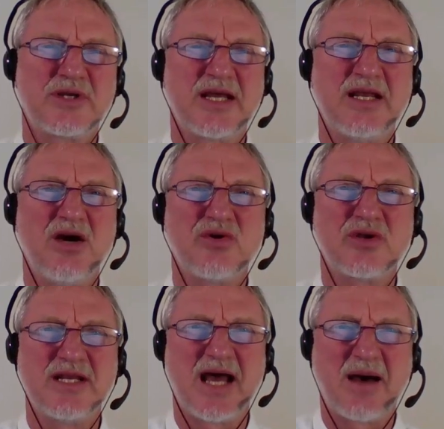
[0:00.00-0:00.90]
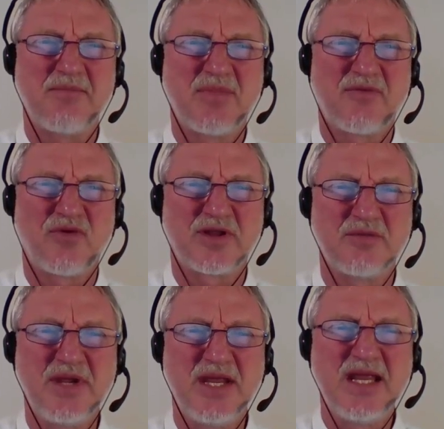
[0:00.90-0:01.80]
a node number for the
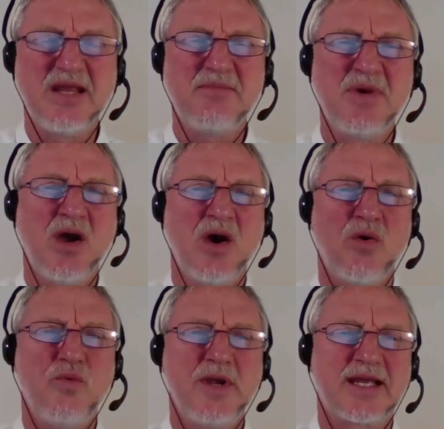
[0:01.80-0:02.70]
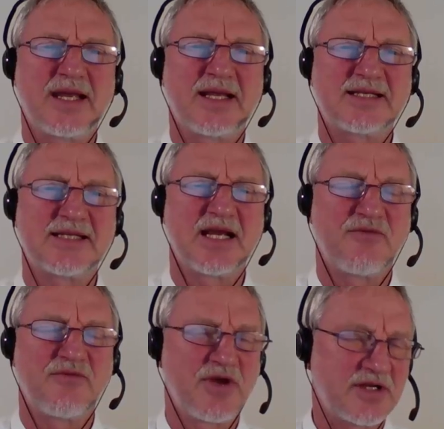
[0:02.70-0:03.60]
beam, we can say
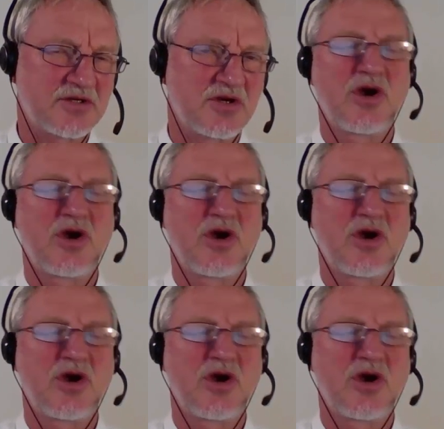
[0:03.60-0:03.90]
fit,